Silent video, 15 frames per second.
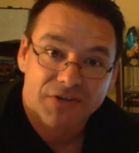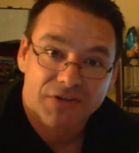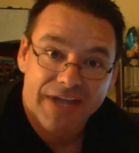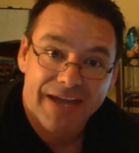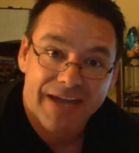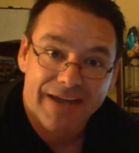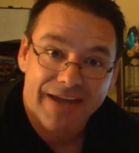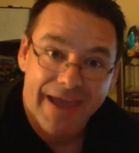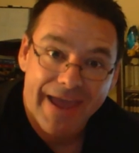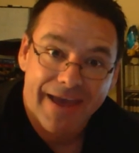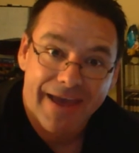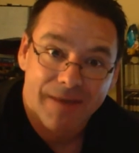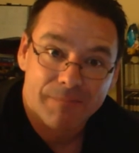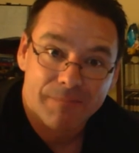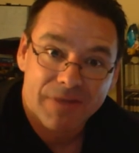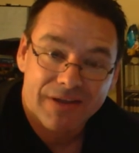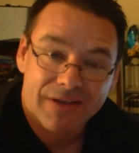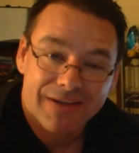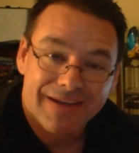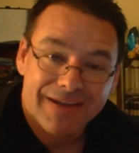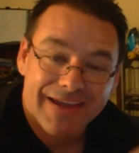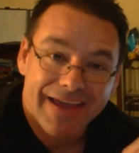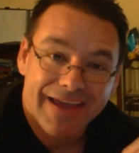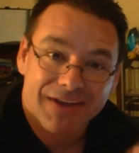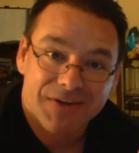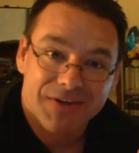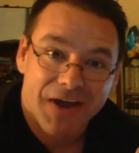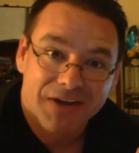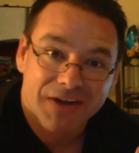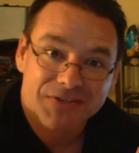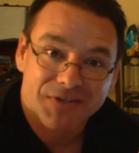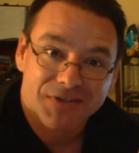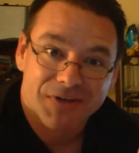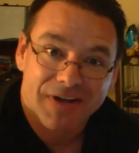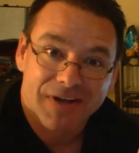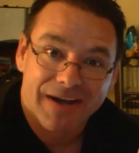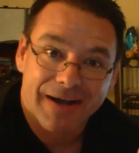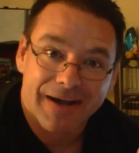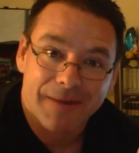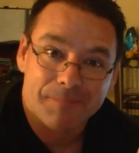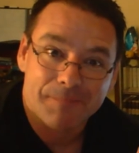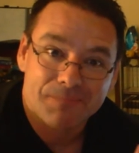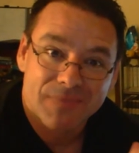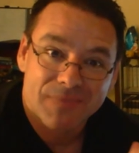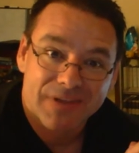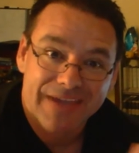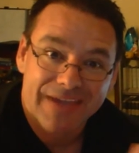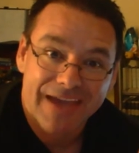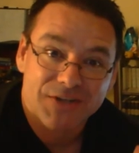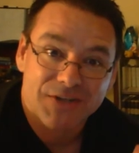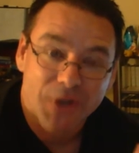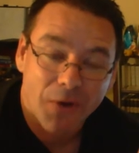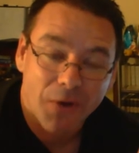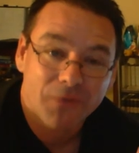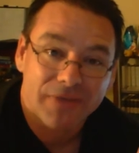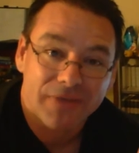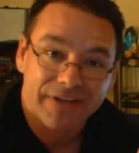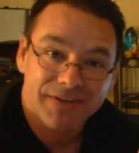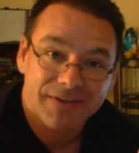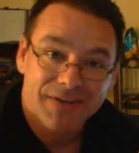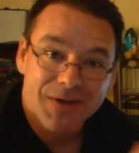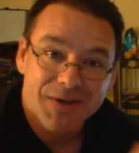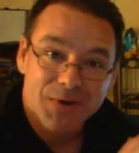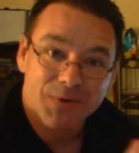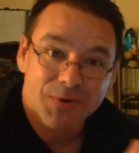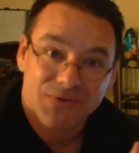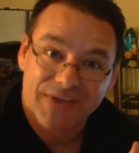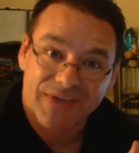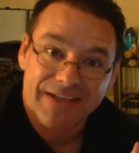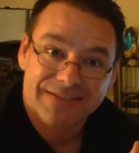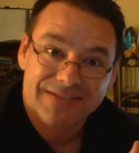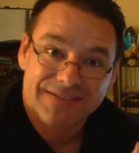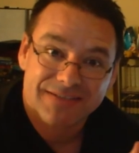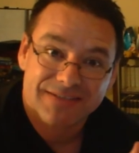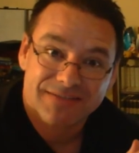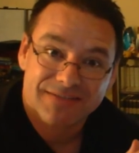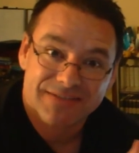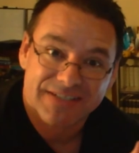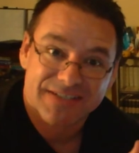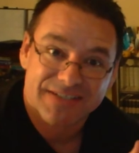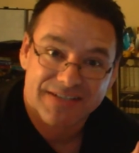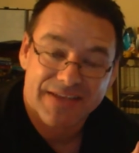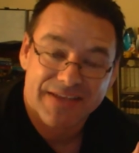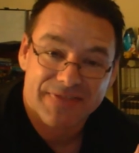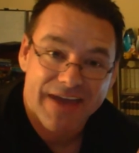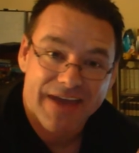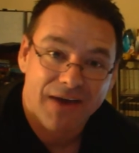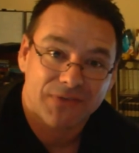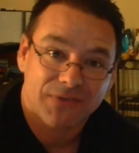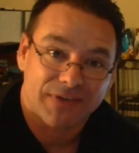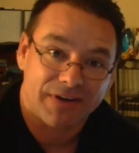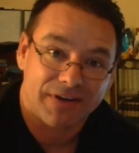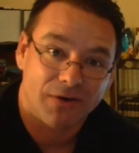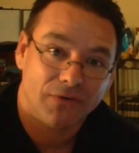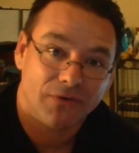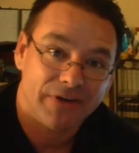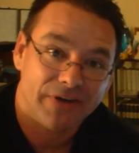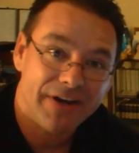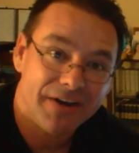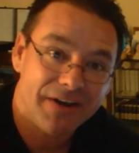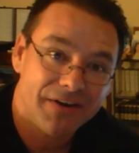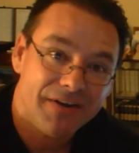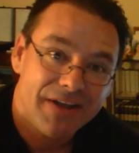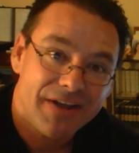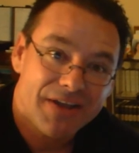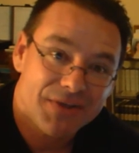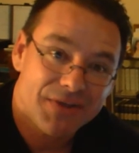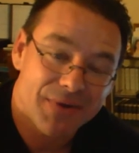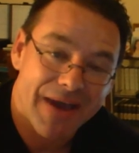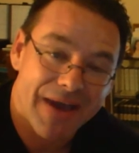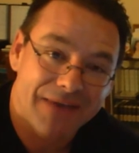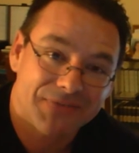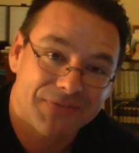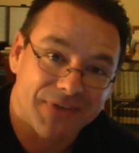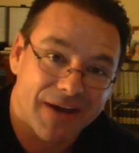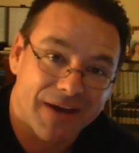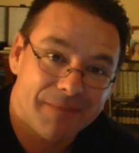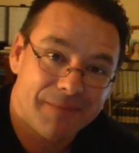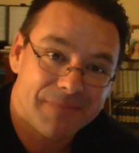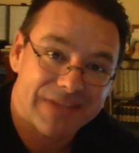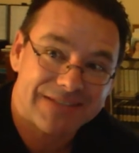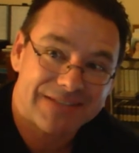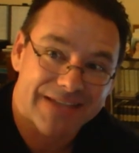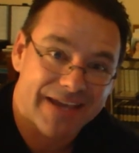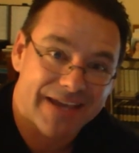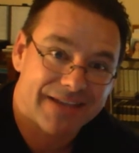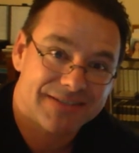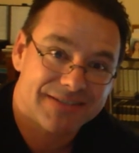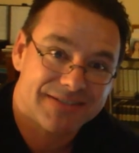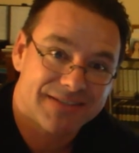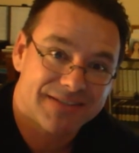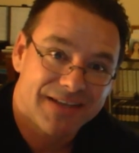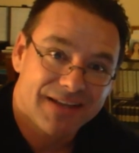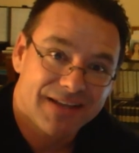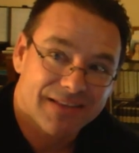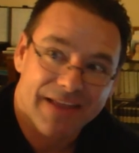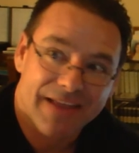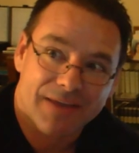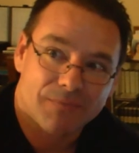Ken Ham and Dr. Kent Hovind who say it's 6 to 10,000, and over here you have some that say it's like